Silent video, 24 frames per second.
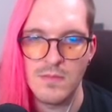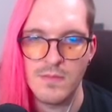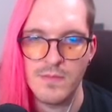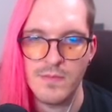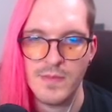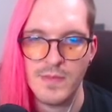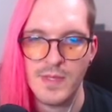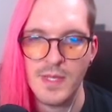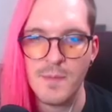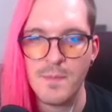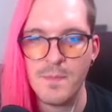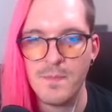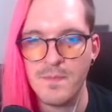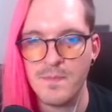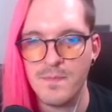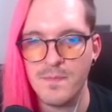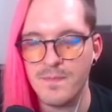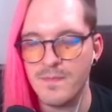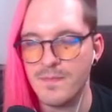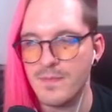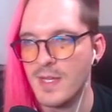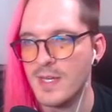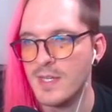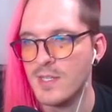Yep,
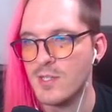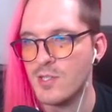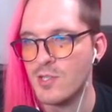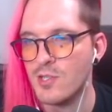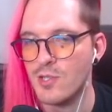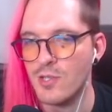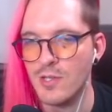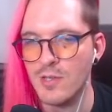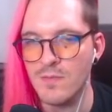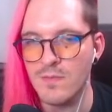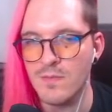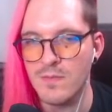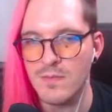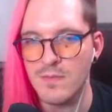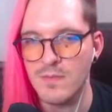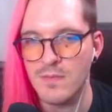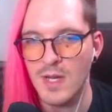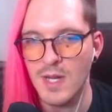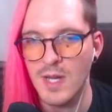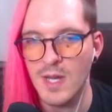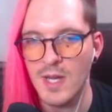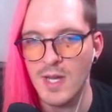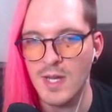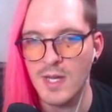that is true.
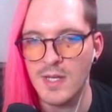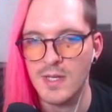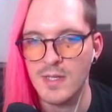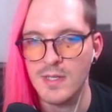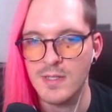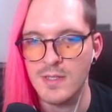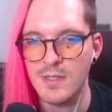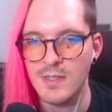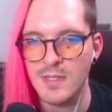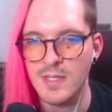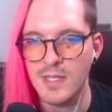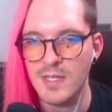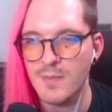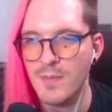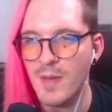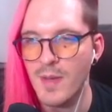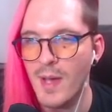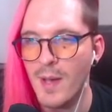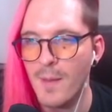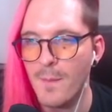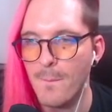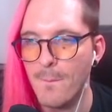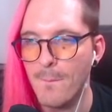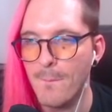D the
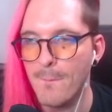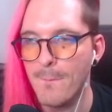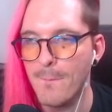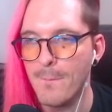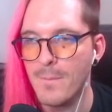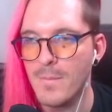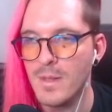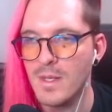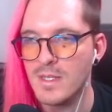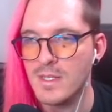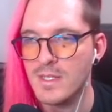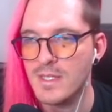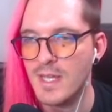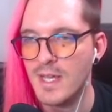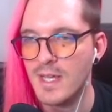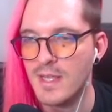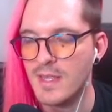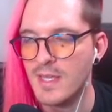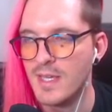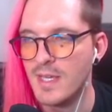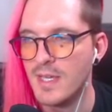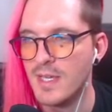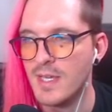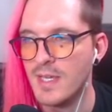Bat. Is that
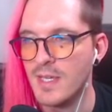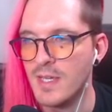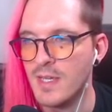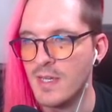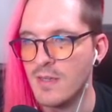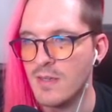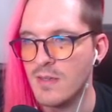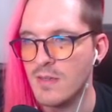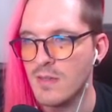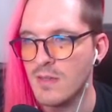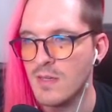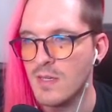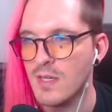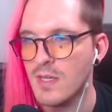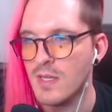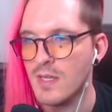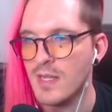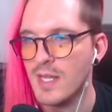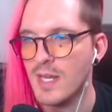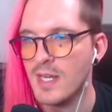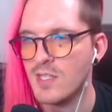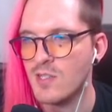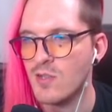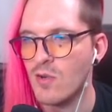
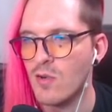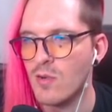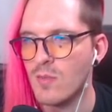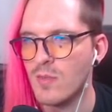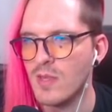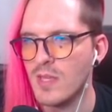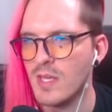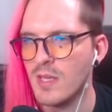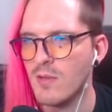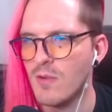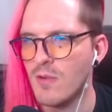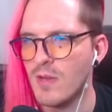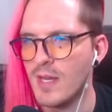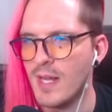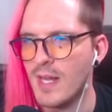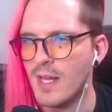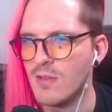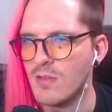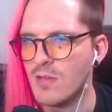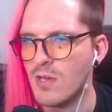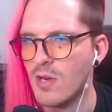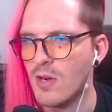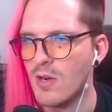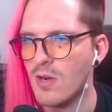that is normally what,
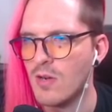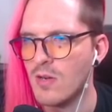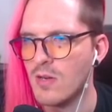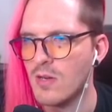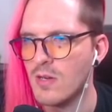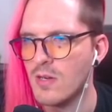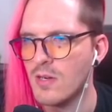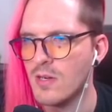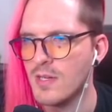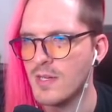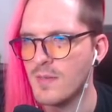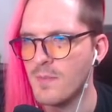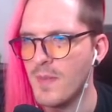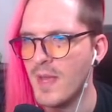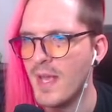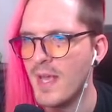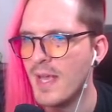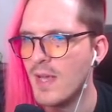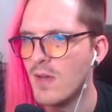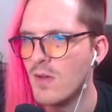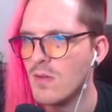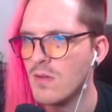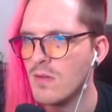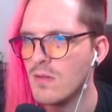Alucard
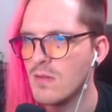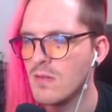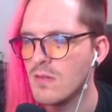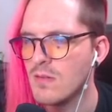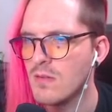Mail?